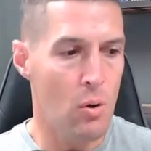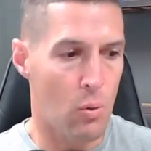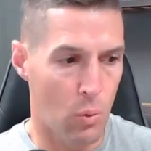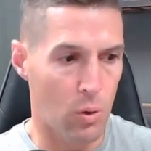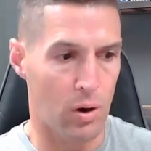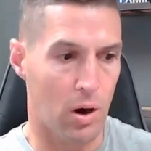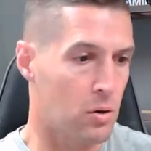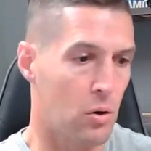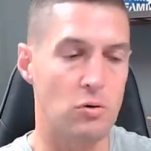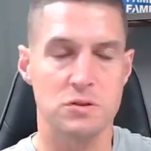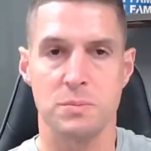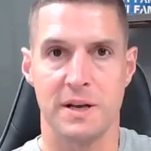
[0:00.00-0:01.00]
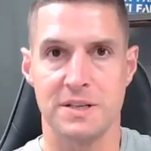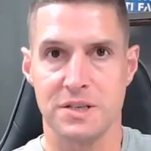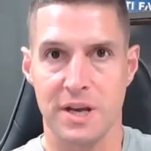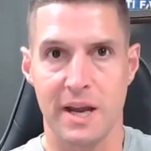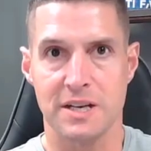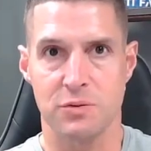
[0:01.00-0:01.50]
or our goals might
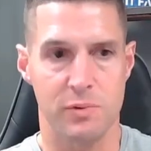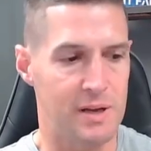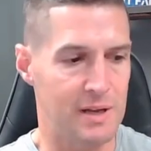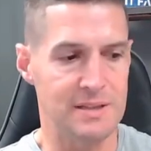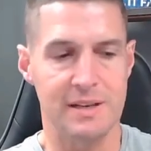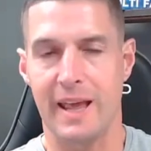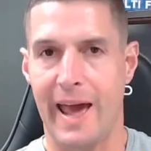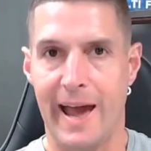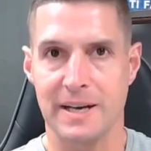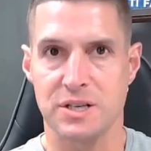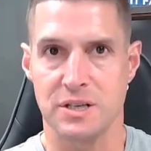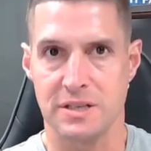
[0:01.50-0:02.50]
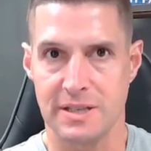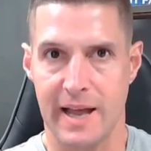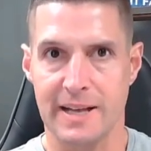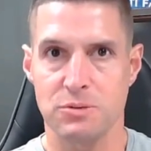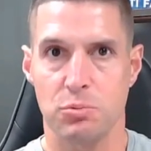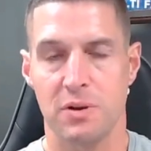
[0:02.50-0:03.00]
change, and we can get to the actions,
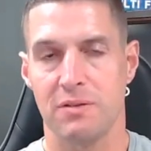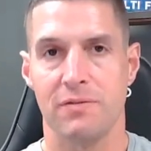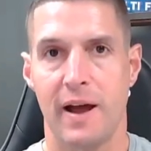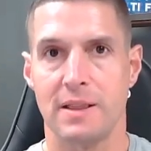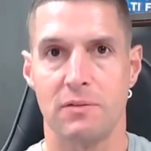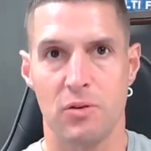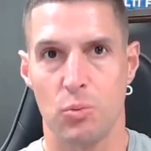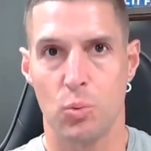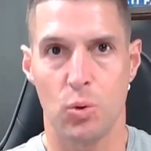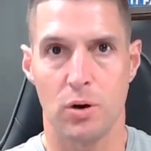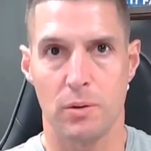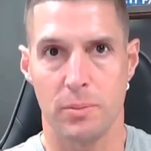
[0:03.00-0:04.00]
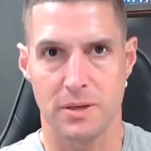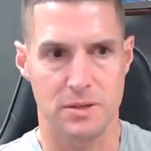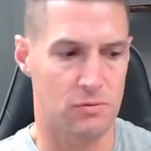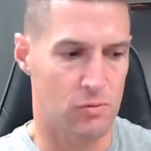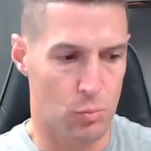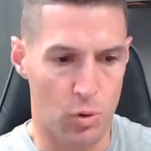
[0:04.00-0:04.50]
that's where we can find the reward, because
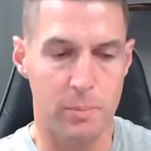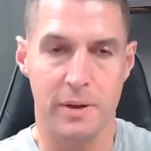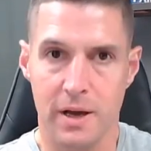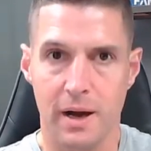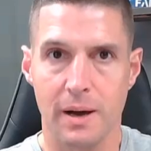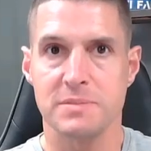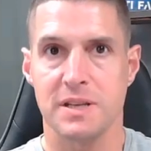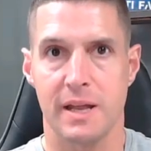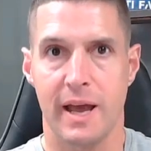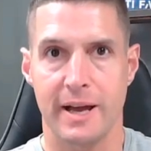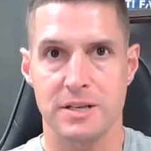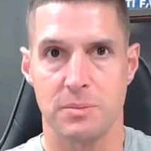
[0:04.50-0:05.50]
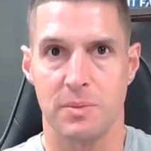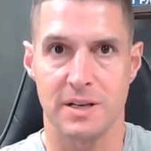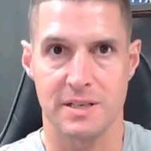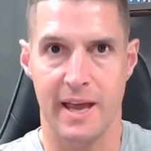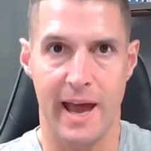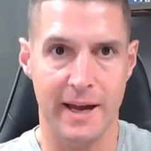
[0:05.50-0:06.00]
the reward becomes in the action,
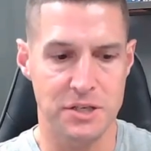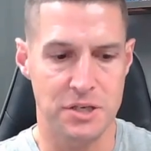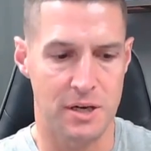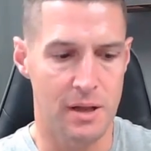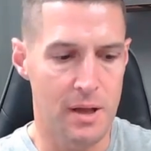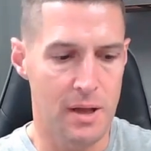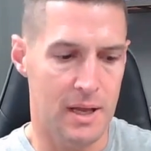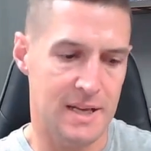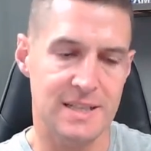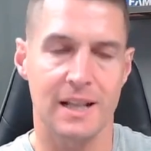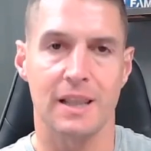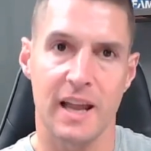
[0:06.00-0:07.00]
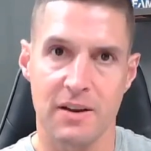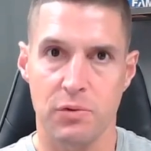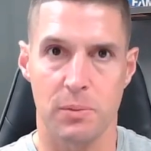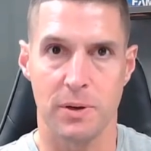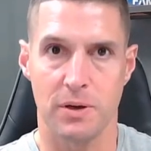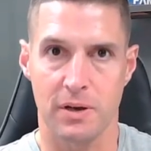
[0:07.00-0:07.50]
because the action is the life
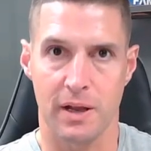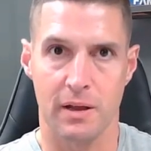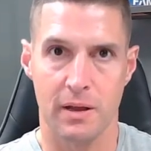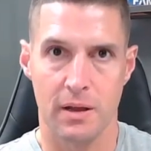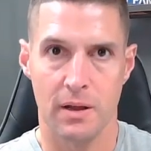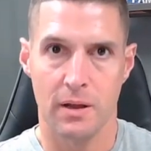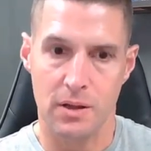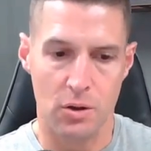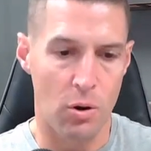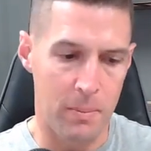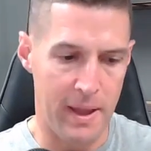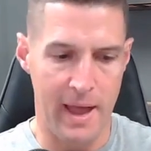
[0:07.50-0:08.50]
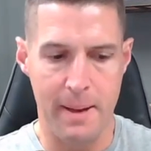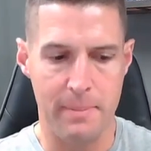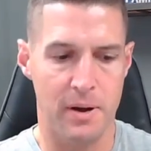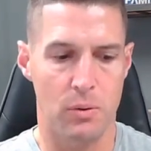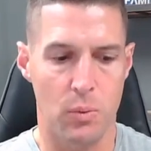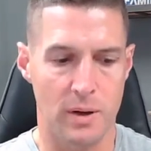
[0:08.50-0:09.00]
we're building. The goal may
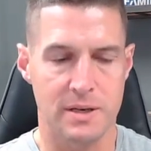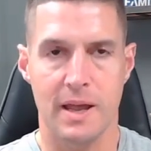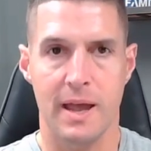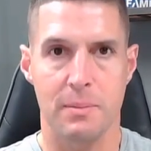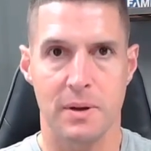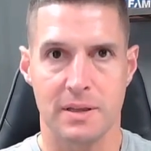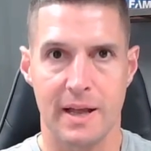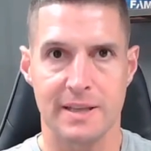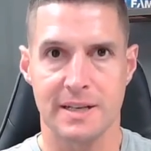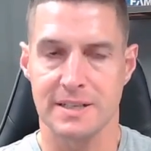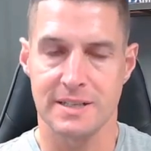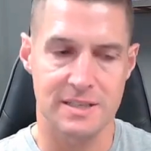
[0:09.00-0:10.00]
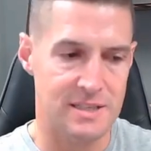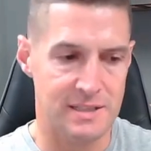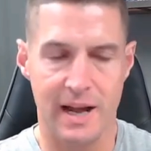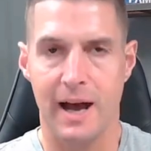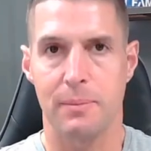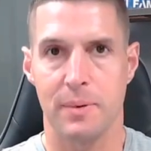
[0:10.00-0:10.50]
happen in one day, but that doesn't
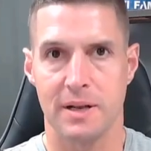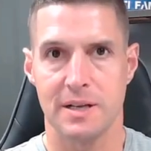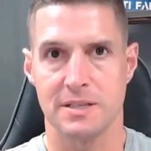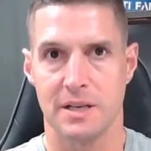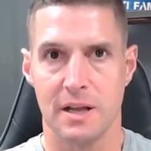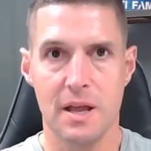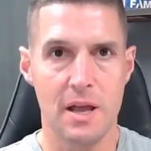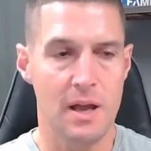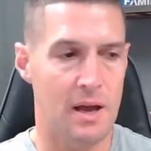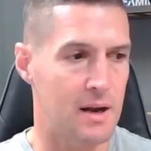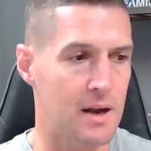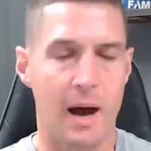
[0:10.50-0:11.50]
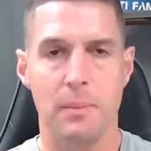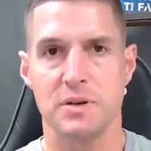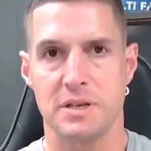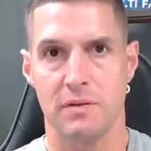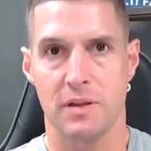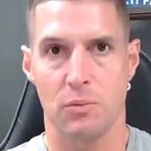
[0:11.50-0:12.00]
stop and doesn't
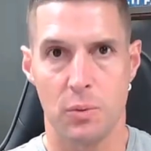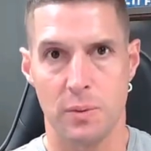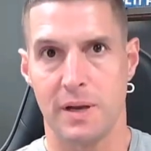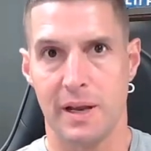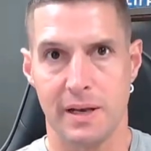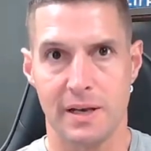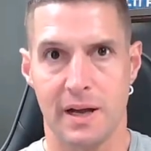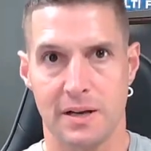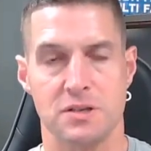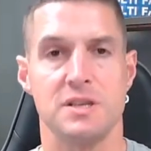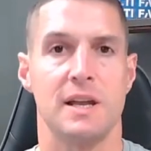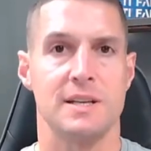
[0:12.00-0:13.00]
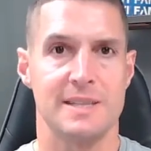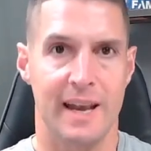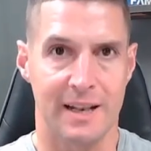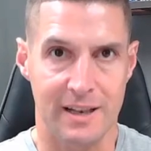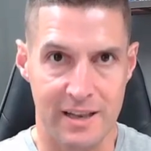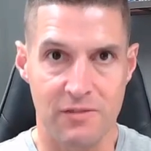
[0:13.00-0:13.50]
accomplish everything. What we need to understand is how
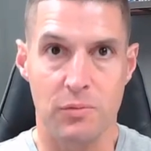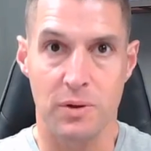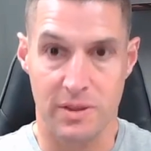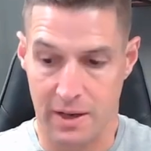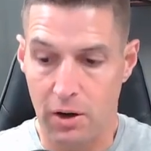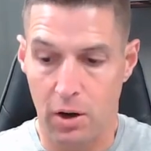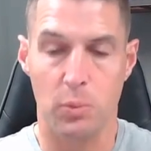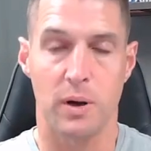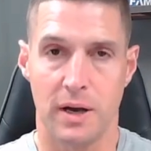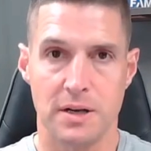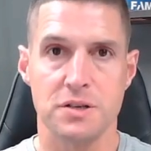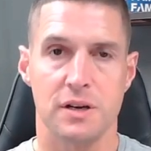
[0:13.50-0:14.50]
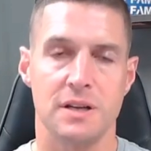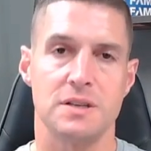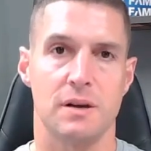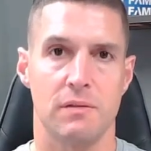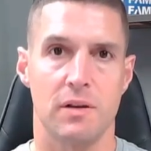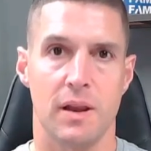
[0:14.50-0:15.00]
to live within our 100
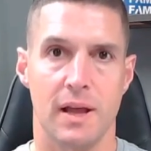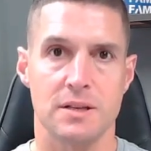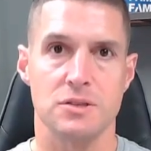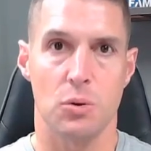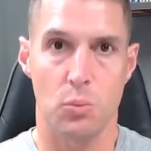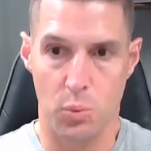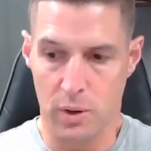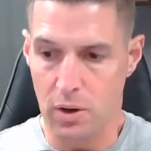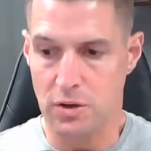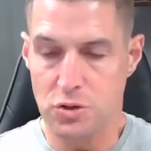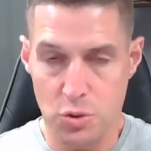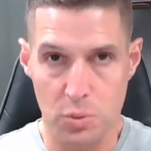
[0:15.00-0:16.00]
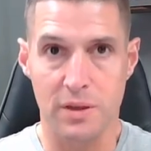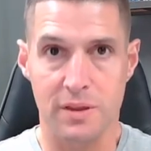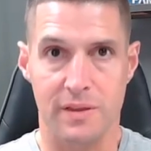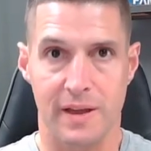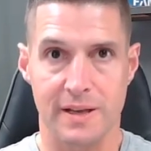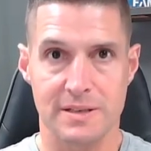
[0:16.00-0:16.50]
each and every day. So we are doing
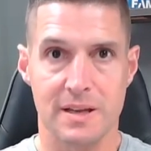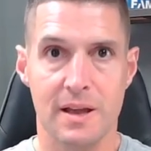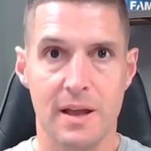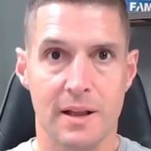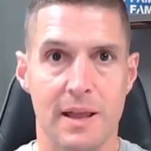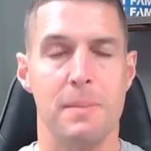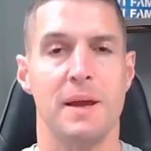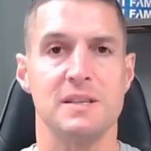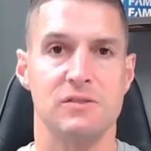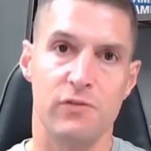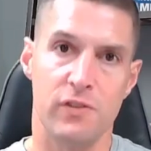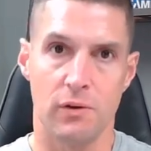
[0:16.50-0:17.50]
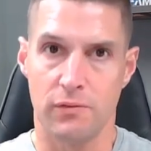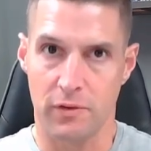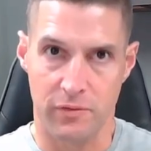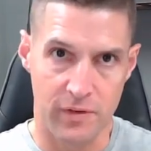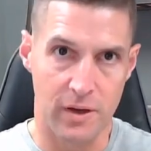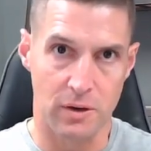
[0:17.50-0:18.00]
things that make us feel
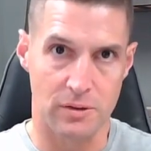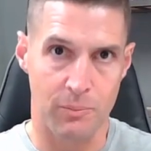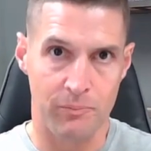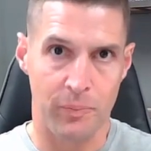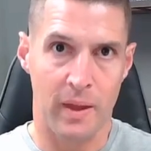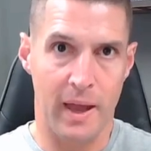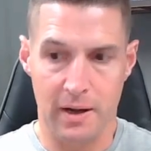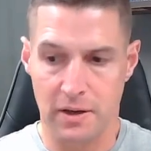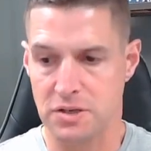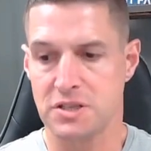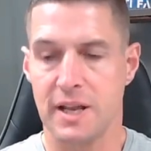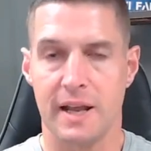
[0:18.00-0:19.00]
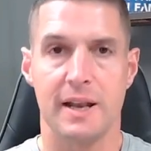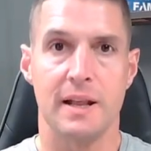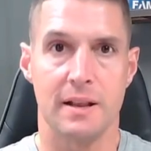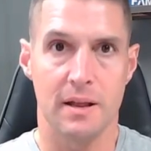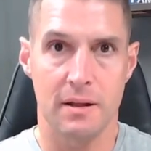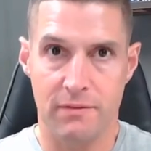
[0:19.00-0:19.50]
fulfilled, and
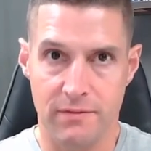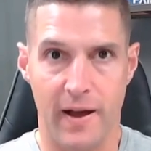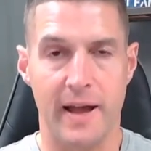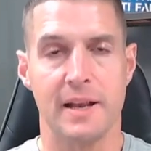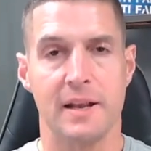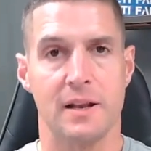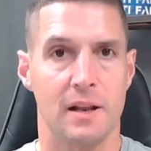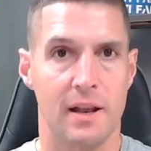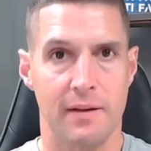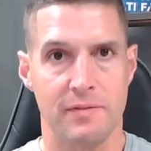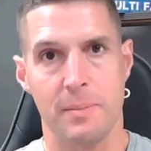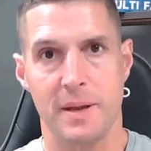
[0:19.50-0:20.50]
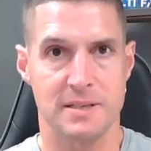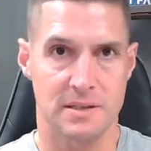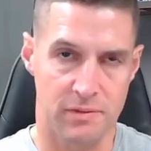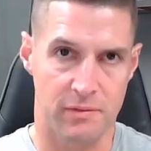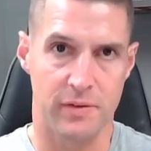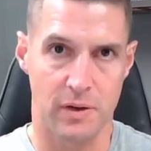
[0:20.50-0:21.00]
understanding finding a life that makes
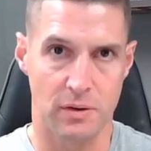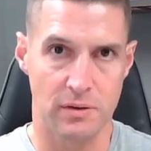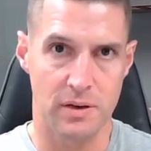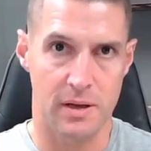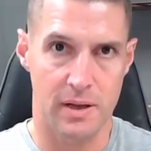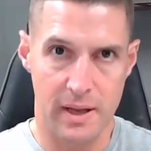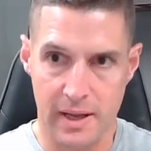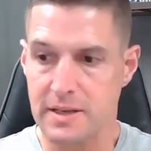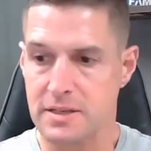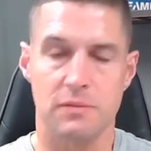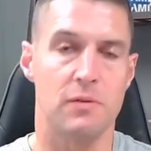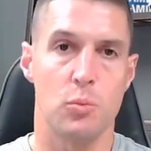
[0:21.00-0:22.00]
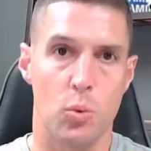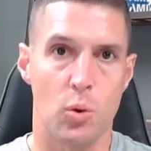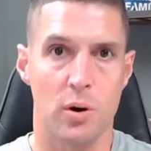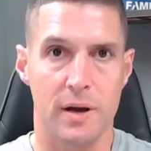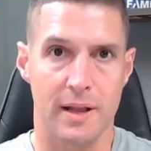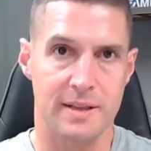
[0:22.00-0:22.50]
us fulfilled is the
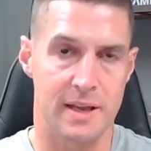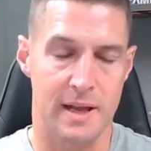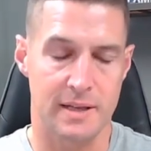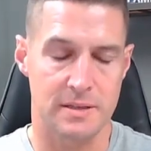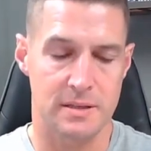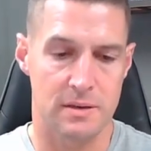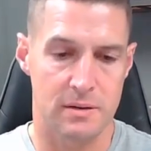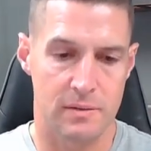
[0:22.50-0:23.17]
reward at the end.